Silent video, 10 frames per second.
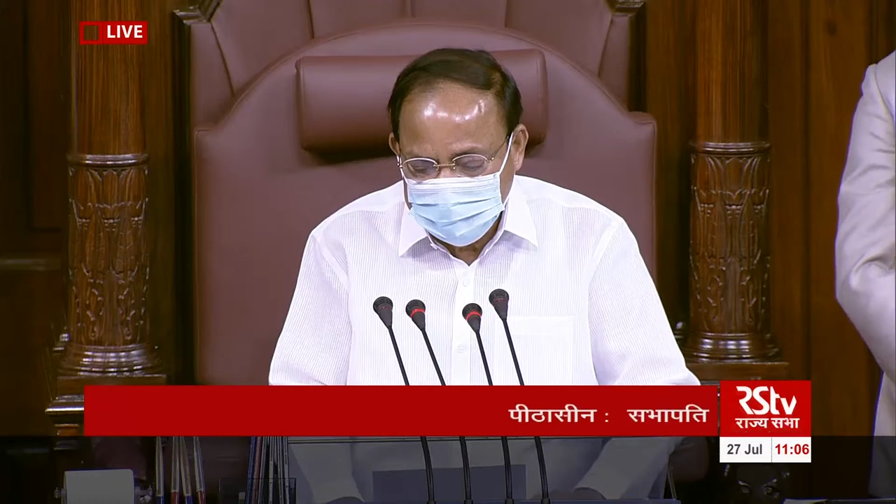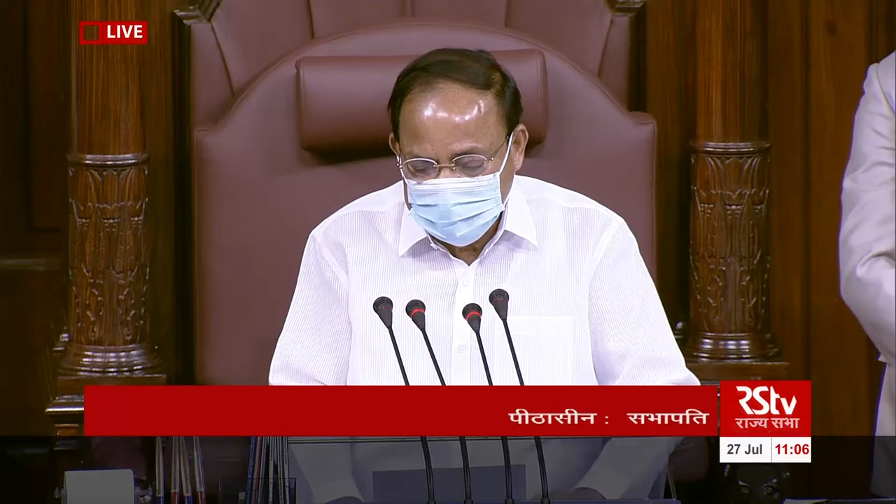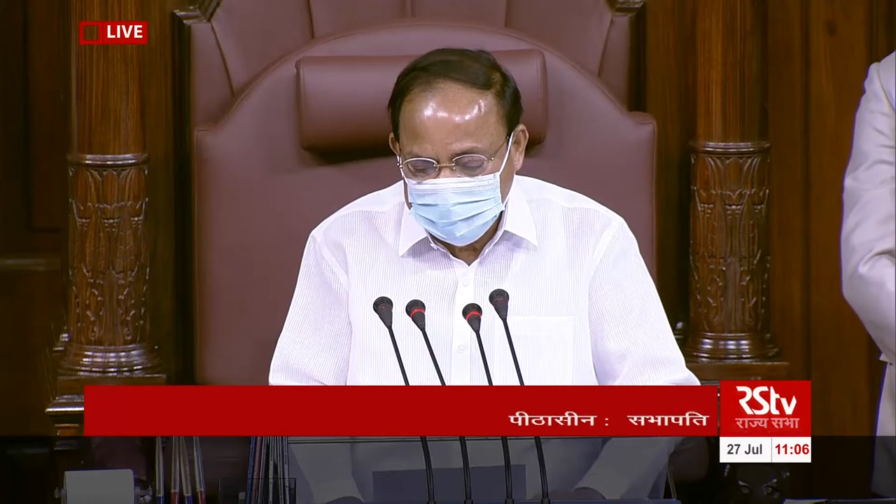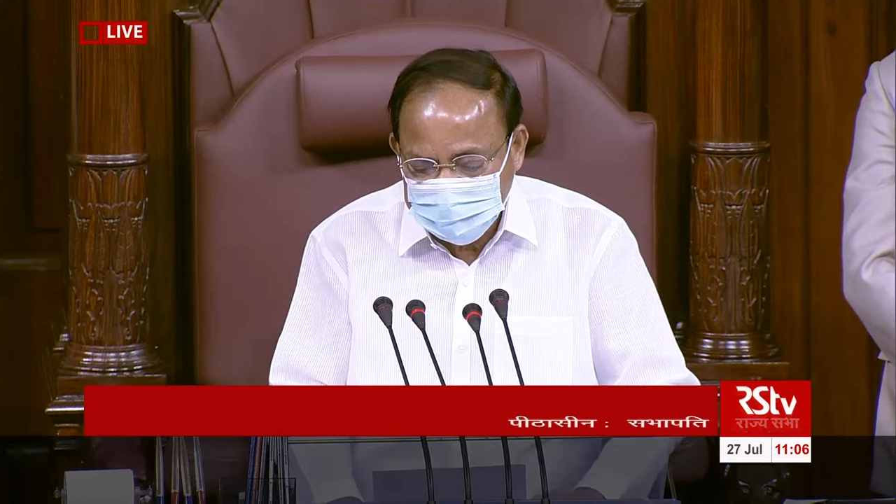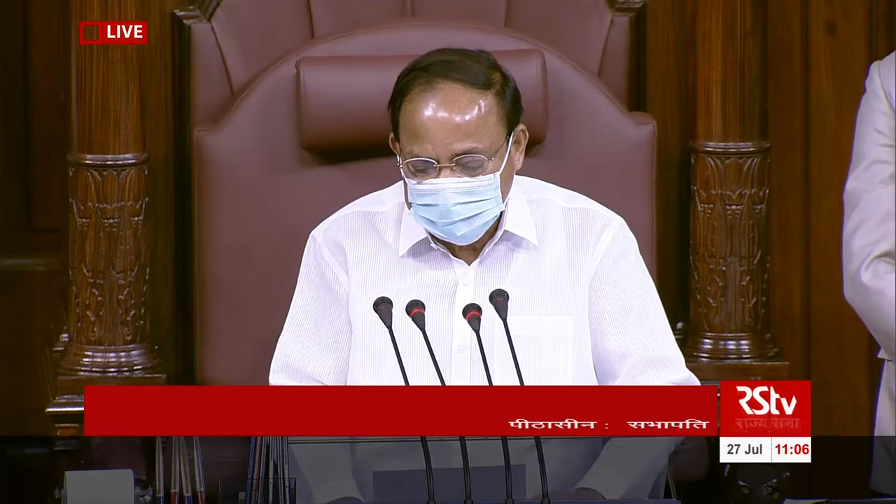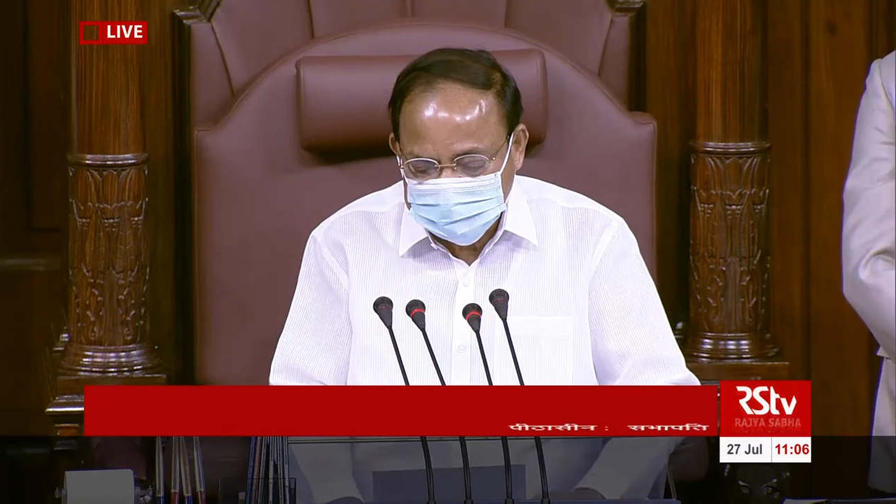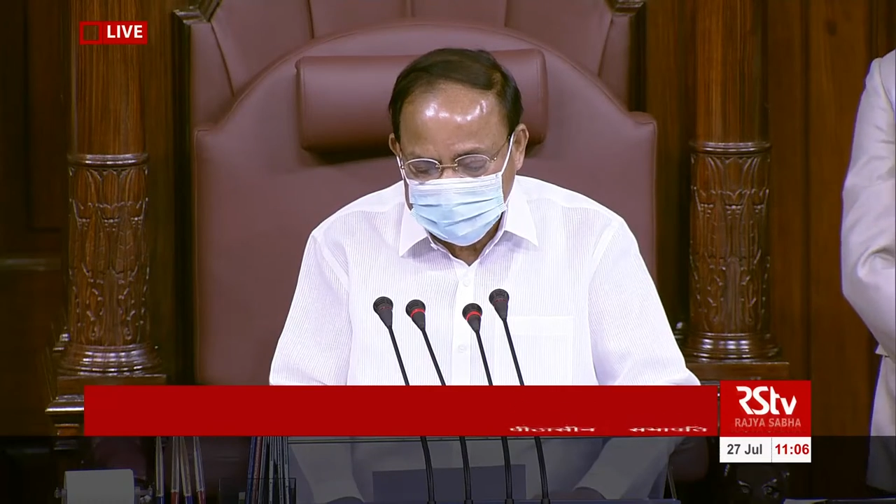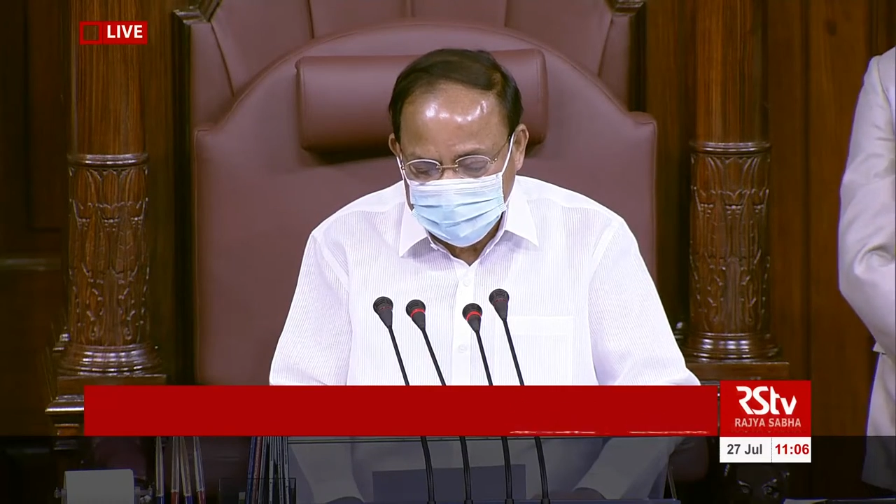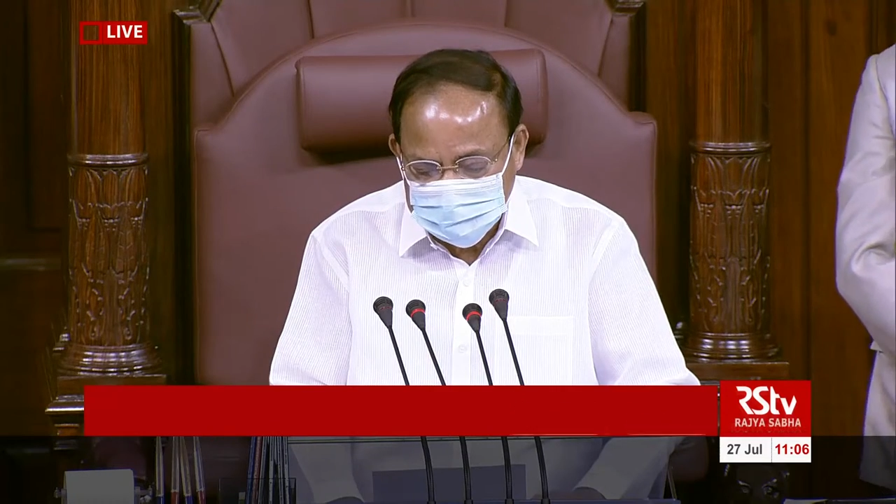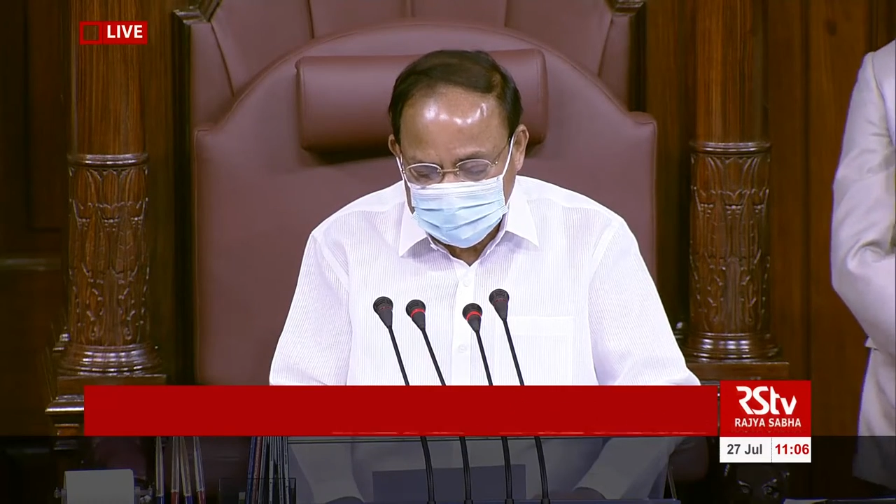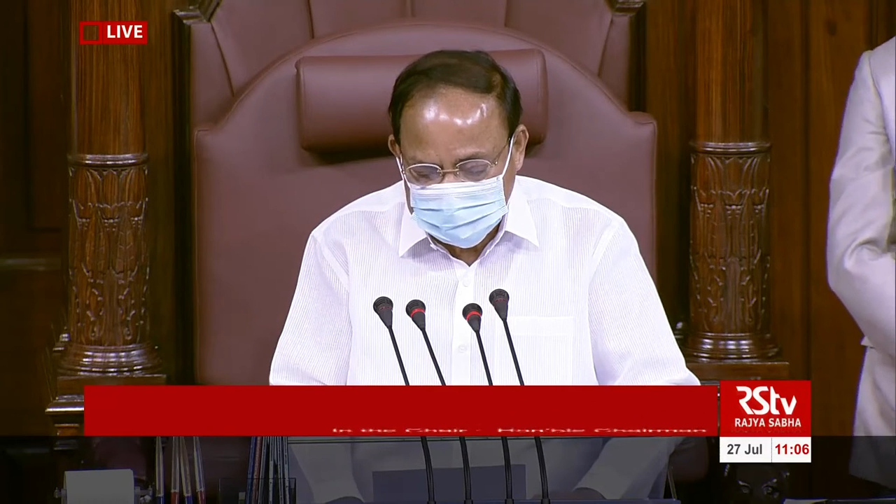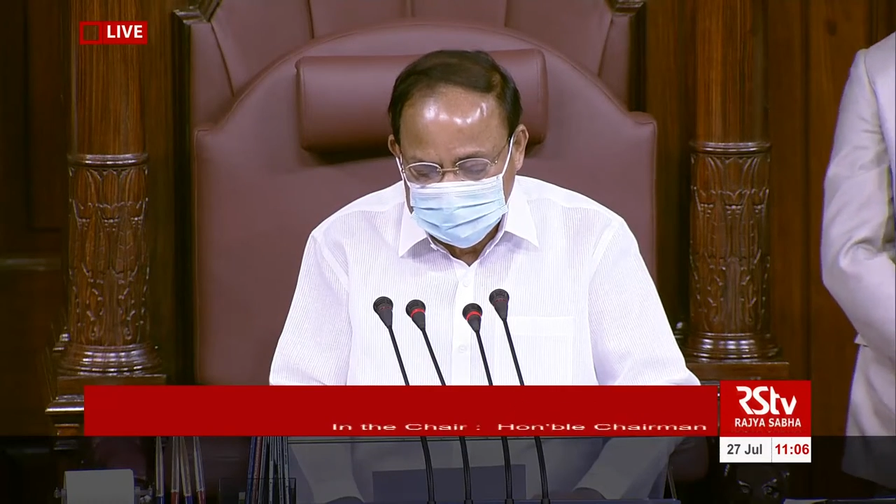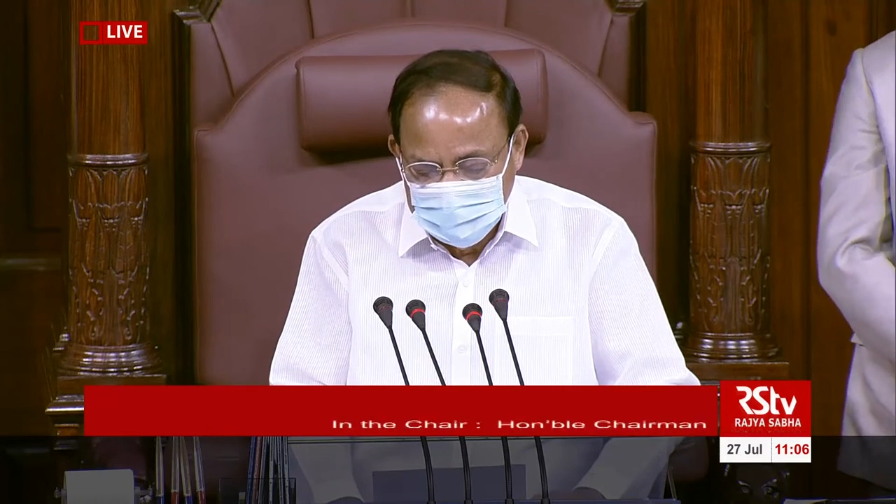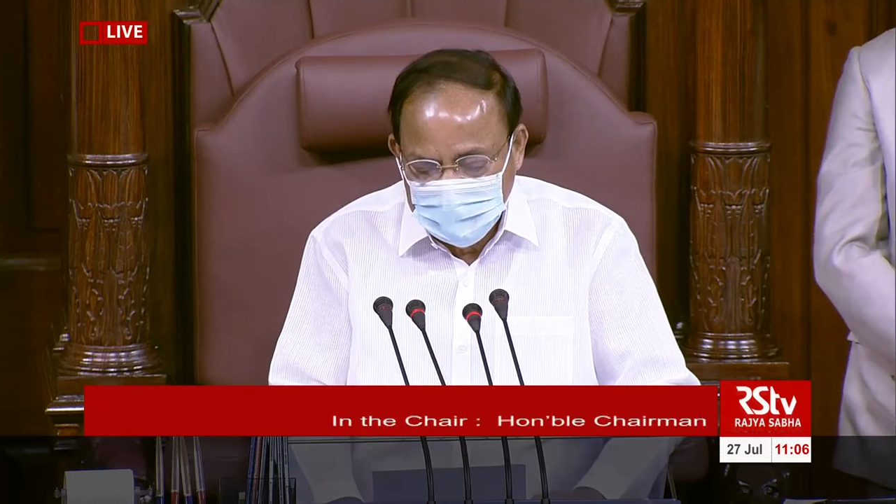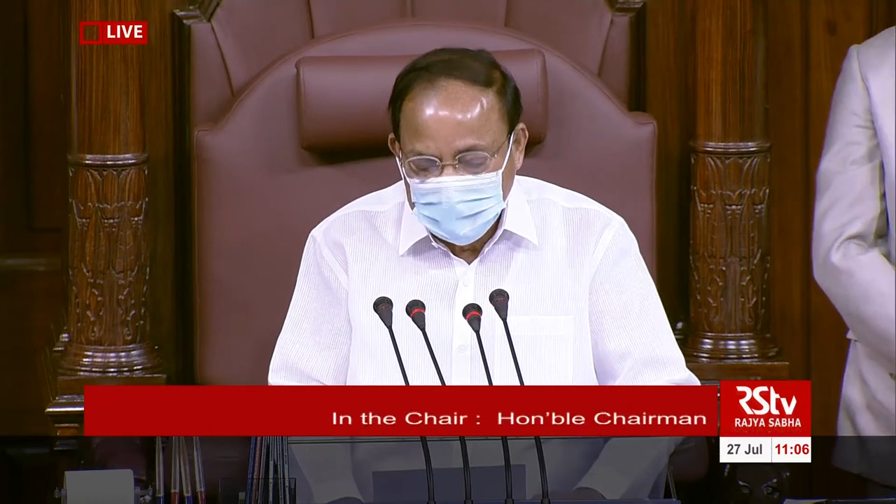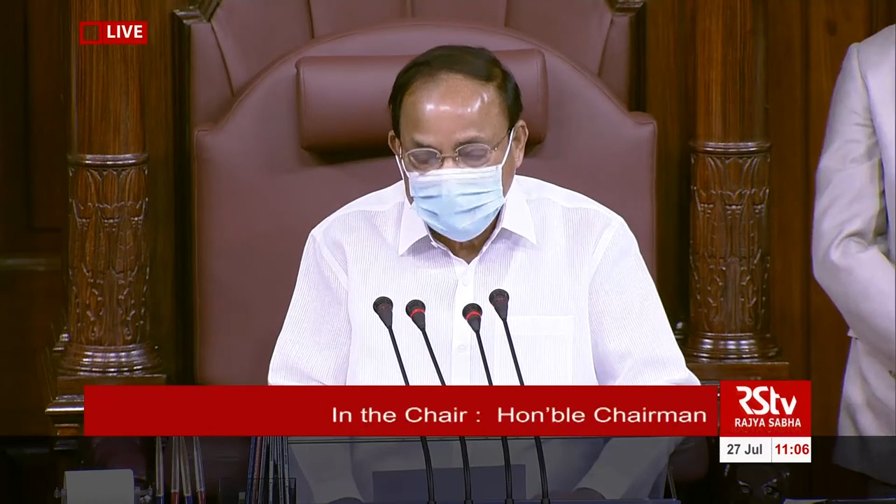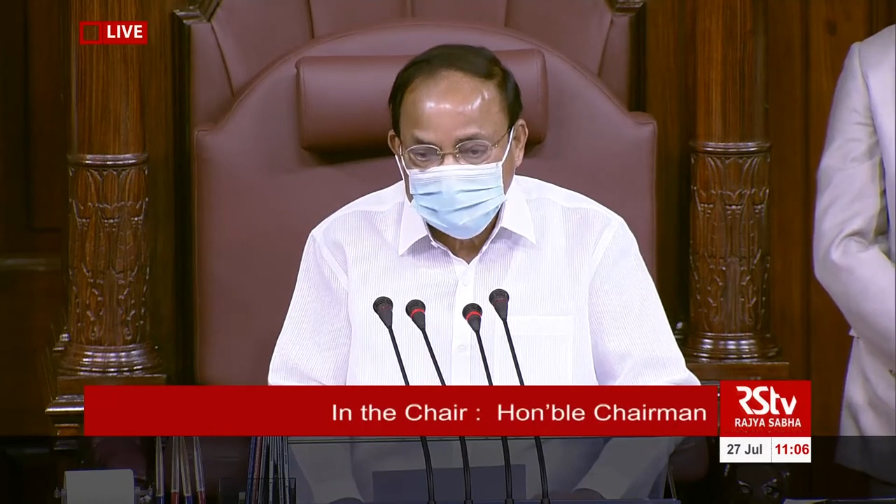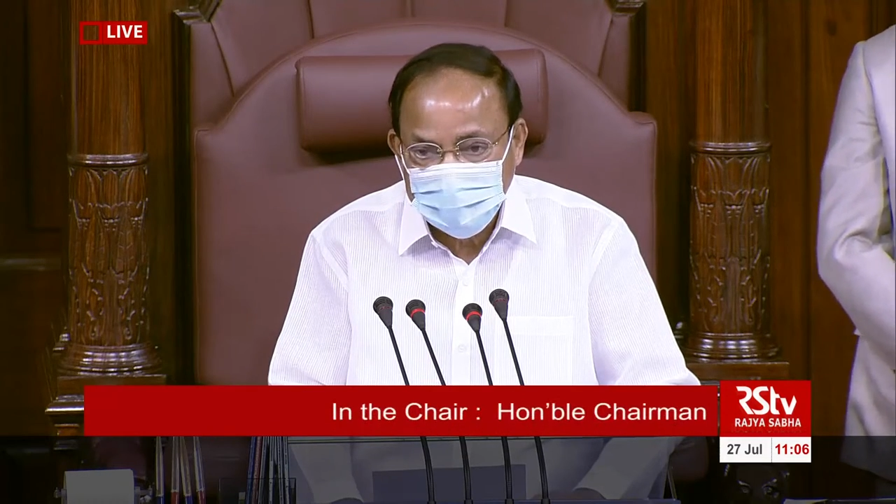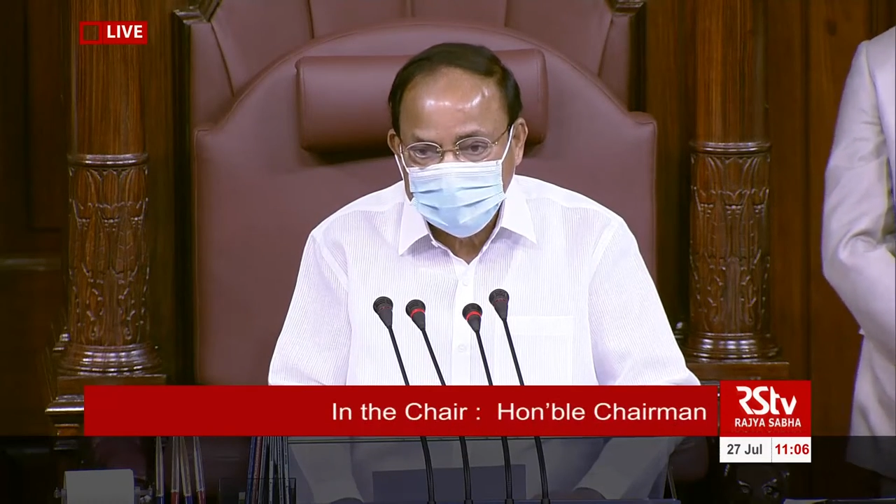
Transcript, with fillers: creativity of the sculptures